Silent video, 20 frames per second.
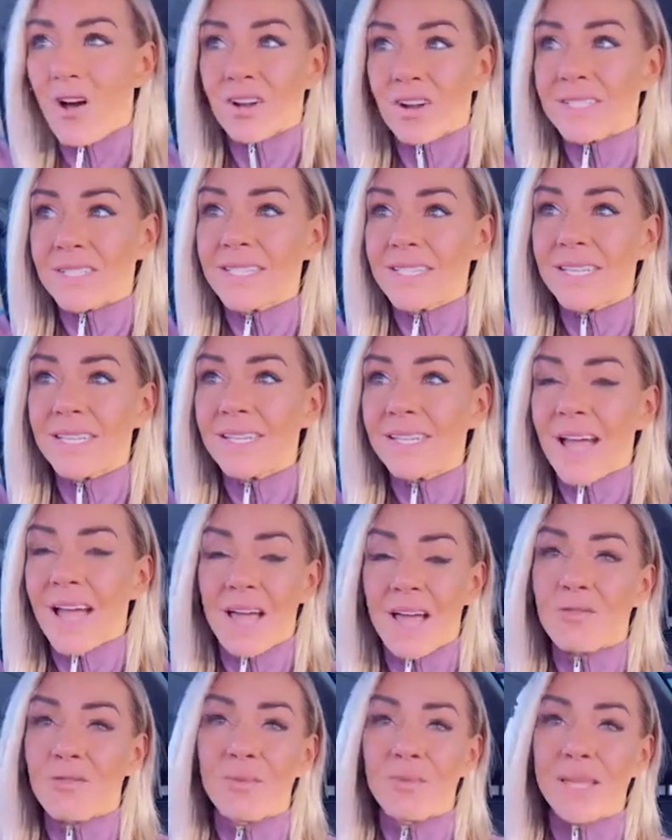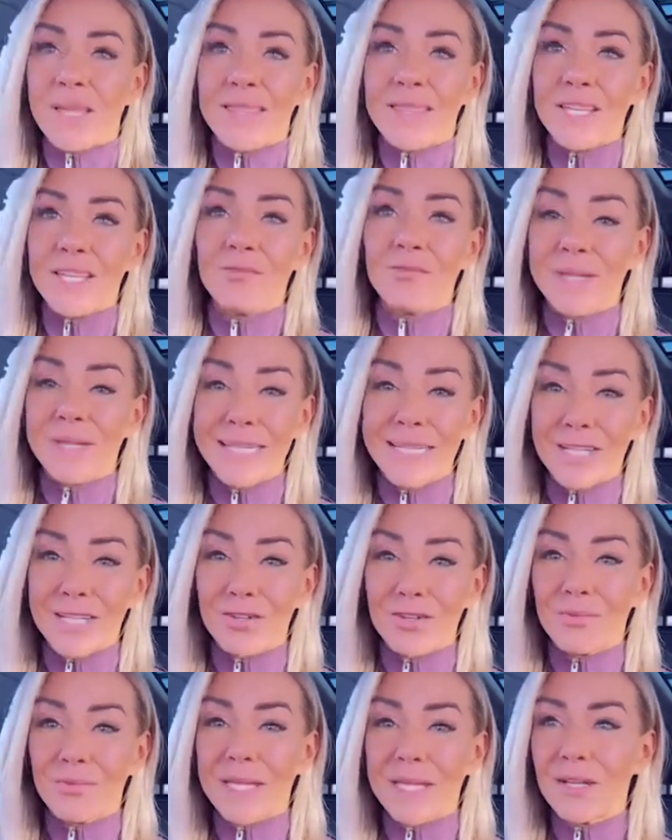honestly, I don't really think you need
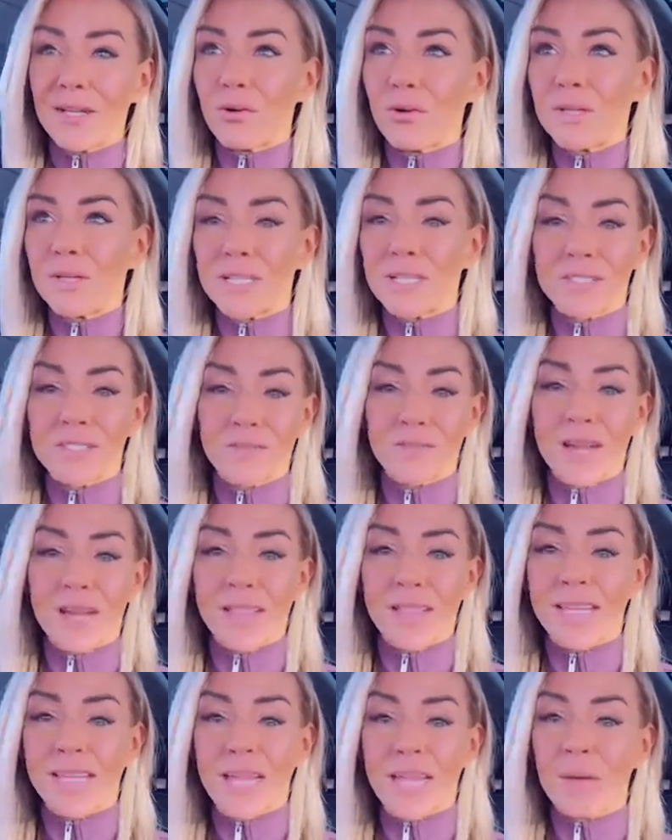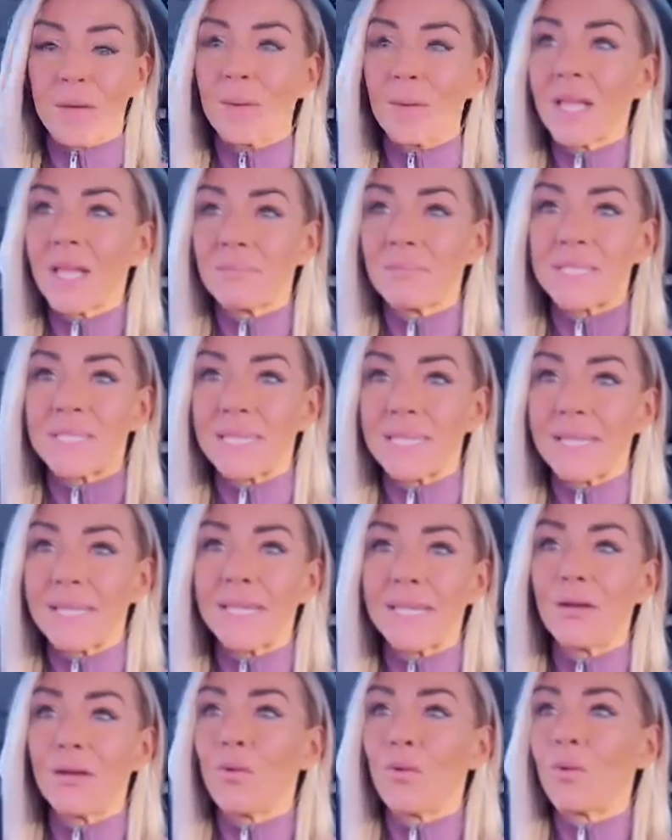to do keto unless you've got like
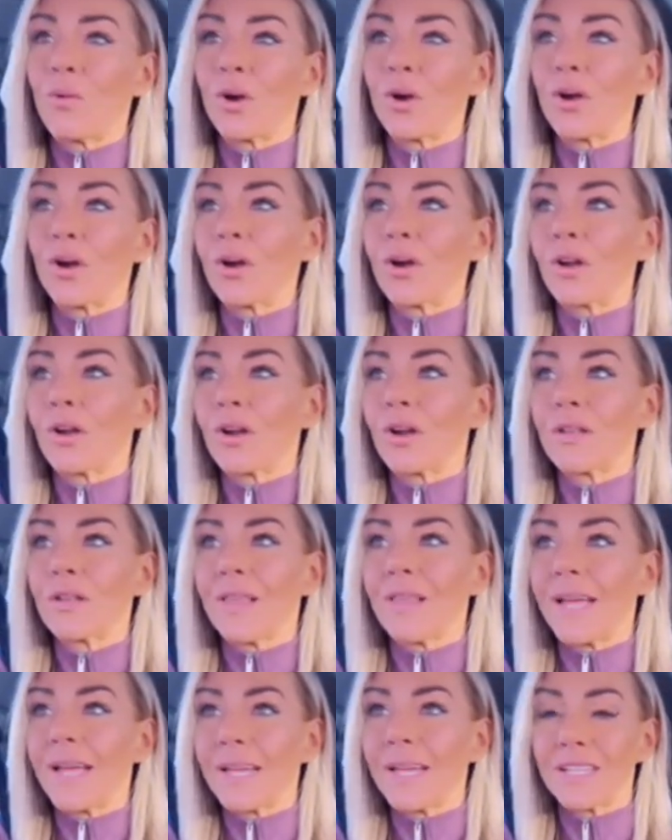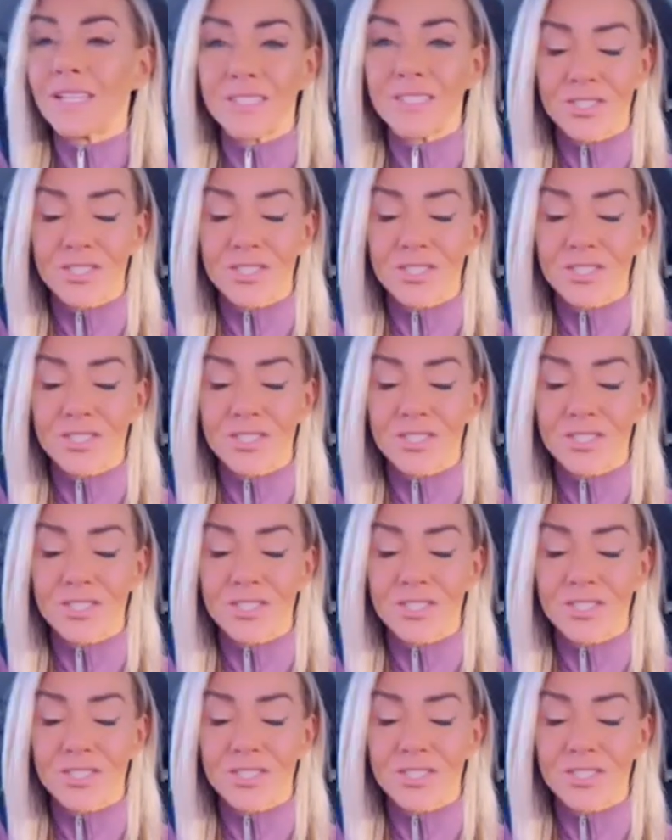epilepsy or like